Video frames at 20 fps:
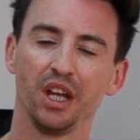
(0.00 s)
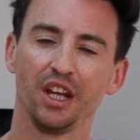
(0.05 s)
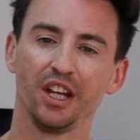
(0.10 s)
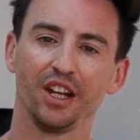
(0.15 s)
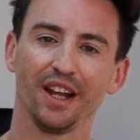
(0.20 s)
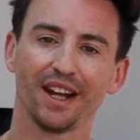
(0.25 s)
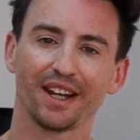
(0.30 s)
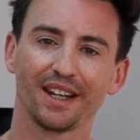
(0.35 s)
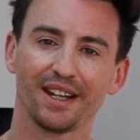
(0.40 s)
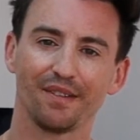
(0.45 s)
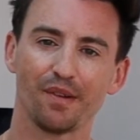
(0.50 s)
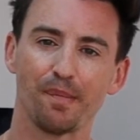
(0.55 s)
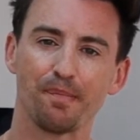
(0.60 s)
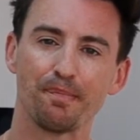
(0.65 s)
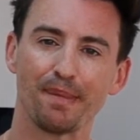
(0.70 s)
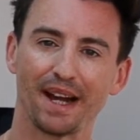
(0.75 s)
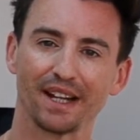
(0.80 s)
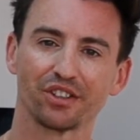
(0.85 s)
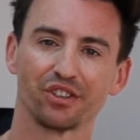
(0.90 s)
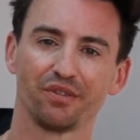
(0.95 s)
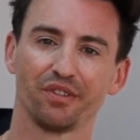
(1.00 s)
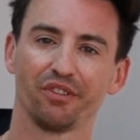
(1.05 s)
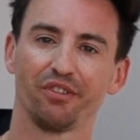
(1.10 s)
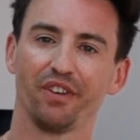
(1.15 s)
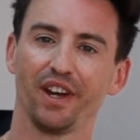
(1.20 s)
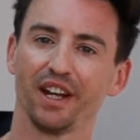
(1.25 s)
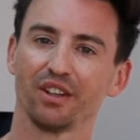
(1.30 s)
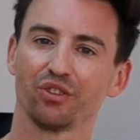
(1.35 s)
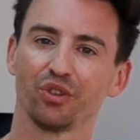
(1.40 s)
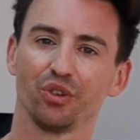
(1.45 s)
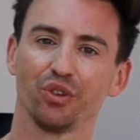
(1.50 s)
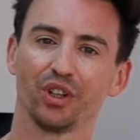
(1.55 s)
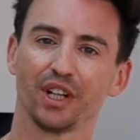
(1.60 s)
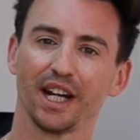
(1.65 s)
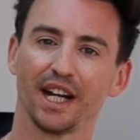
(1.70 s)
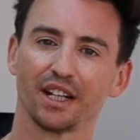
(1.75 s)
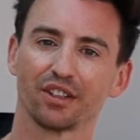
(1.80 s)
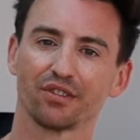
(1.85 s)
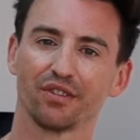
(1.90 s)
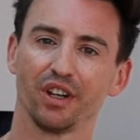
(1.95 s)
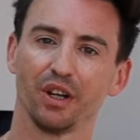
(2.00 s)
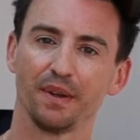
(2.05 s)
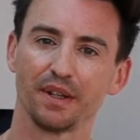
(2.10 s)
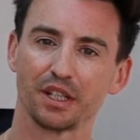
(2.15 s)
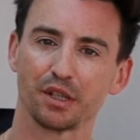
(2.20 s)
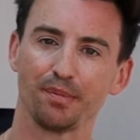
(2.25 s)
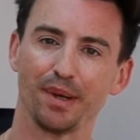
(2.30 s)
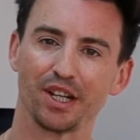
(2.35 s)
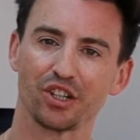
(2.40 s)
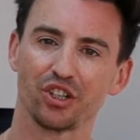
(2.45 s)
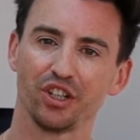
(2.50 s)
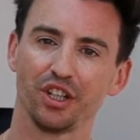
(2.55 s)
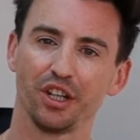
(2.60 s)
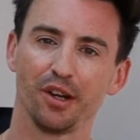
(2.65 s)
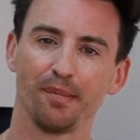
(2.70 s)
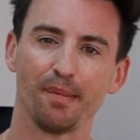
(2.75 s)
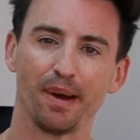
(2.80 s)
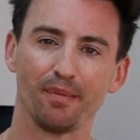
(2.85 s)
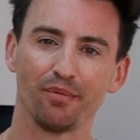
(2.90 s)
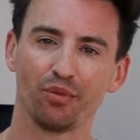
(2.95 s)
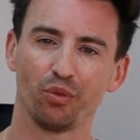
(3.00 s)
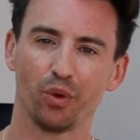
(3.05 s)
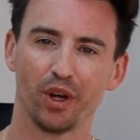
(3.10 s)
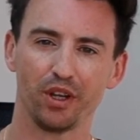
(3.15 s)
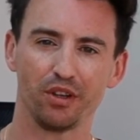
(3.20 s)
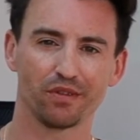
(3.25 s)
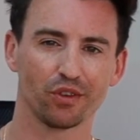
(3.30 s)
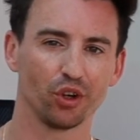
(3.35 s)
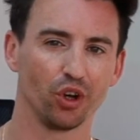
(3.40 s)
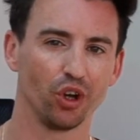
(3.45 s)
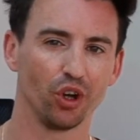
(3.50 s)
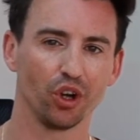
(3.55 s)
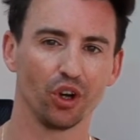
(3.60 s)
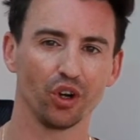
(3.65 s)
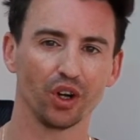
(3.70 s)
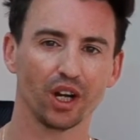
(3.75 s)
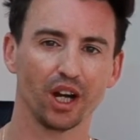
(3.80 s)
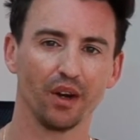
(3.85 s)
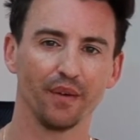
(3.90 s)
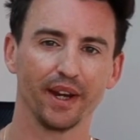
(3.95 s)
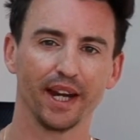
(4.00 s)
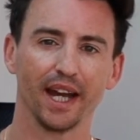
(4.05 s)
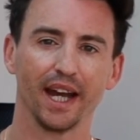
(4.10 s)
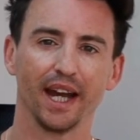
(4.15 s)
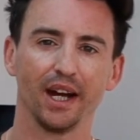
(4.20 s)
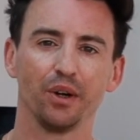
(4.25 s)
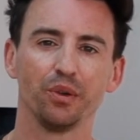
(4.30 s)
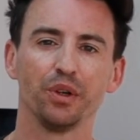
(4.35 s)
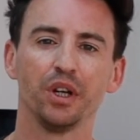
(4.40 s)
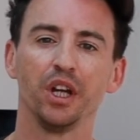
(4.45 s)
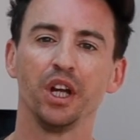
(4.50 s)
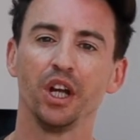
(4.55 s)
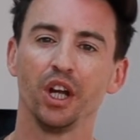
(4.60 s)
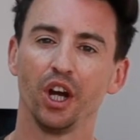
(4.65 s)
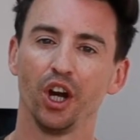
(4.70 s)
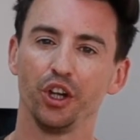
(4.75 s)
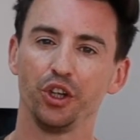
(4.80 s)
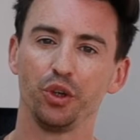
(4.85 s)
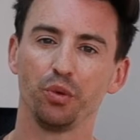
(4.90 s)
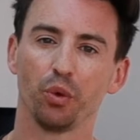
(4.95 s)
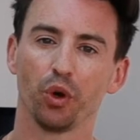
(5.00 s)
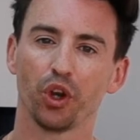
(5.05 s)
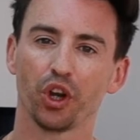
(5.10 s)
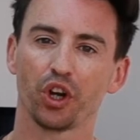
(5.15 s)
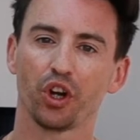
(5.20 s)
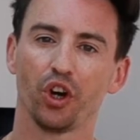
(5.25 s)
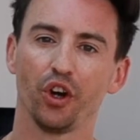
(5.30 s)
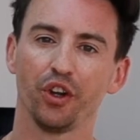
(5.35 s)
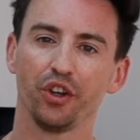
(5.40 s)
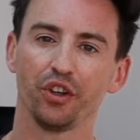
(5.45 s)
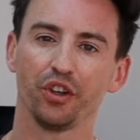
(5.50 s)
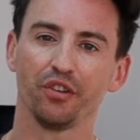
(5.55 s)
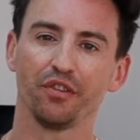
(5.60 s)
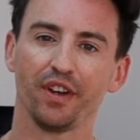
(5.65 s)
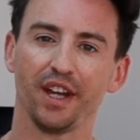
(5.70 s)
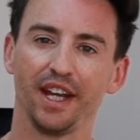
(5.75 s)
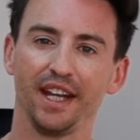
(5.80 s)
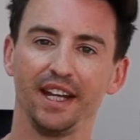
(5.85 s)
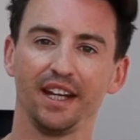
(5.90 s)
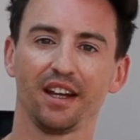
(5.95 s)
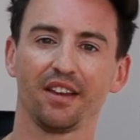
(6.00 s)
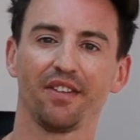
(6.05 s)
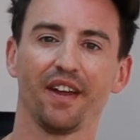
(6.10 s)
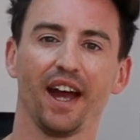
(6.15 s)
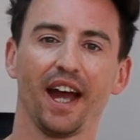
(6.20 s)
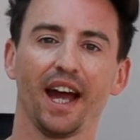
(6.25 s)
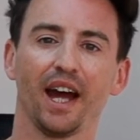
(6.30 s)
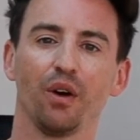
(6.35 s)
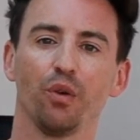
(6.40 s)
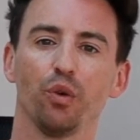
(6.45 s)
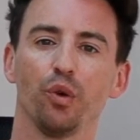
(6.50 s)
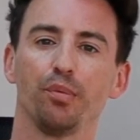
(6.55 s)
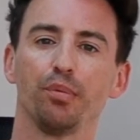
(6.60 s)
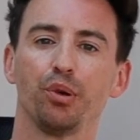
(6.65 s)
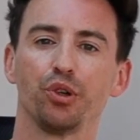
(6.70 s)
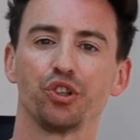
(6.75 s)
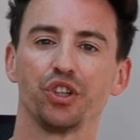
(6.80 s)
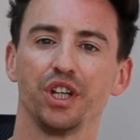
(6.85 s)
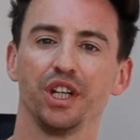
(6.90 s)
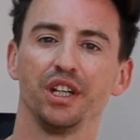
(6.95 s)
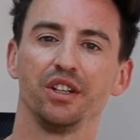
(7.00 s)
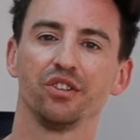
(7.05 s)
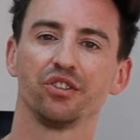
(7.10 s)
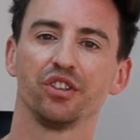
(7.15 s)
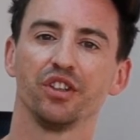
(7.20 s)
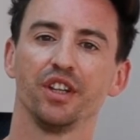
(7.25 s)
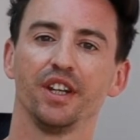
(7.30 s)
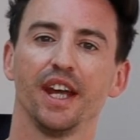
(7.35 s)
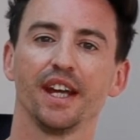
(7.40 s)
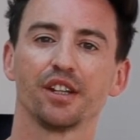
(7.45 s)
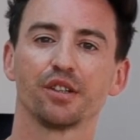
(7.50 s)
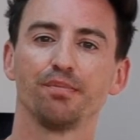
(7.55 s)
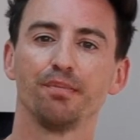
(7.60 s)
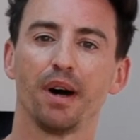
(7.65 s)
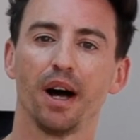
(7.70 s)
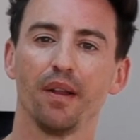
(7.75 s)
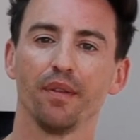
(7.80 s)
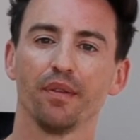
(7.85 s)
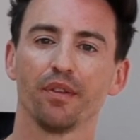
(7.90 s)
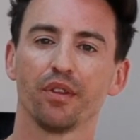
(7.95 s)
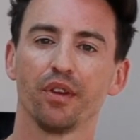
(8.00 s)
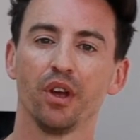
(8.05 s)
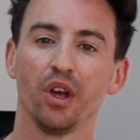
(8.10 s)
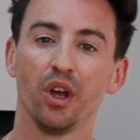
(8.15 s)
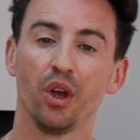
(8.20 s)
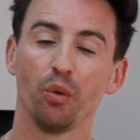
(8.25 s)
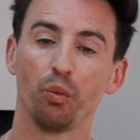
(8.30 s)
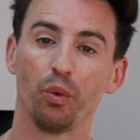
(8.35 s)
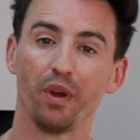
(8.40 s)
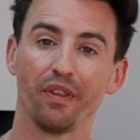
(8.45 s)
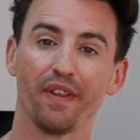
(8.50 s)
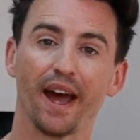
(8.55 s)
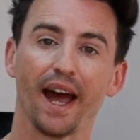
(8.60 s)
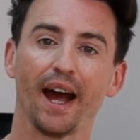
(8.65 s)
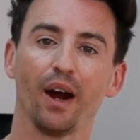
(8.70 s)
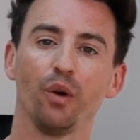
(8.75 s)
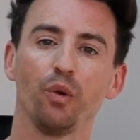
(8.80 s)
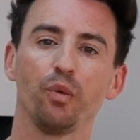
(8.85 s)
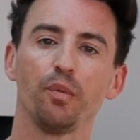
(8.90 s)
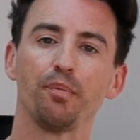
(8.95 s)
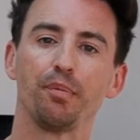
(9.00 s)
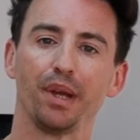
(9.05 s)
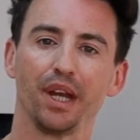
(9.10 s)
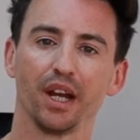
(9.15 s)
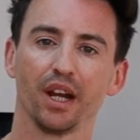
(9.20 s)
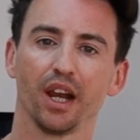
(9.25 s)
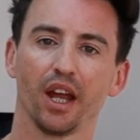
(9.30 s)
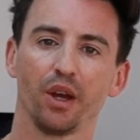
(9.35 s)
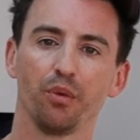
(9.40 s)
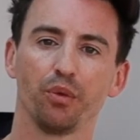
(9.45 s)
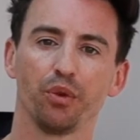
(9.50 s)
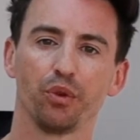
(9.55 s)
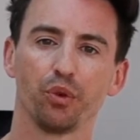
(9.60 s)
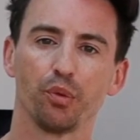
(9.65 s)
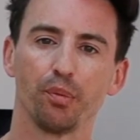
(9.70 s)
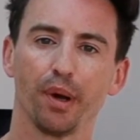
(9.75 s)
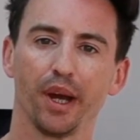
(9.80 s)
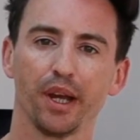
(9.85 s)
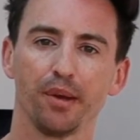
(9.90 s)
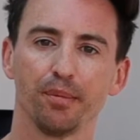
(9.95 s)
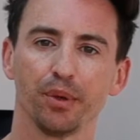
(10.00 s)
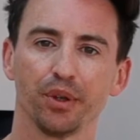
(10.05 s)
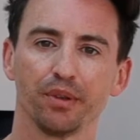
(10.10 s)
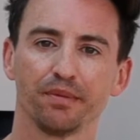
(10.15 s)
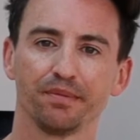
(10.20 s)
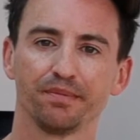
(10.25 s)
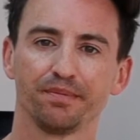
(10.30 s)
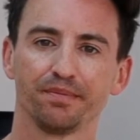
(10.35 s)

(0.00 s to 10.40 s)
That can have a massive effect on cash flow, especially in a month where you've got a lot going out and you want to kind of eke that out or push it into the next month without being late with your payment.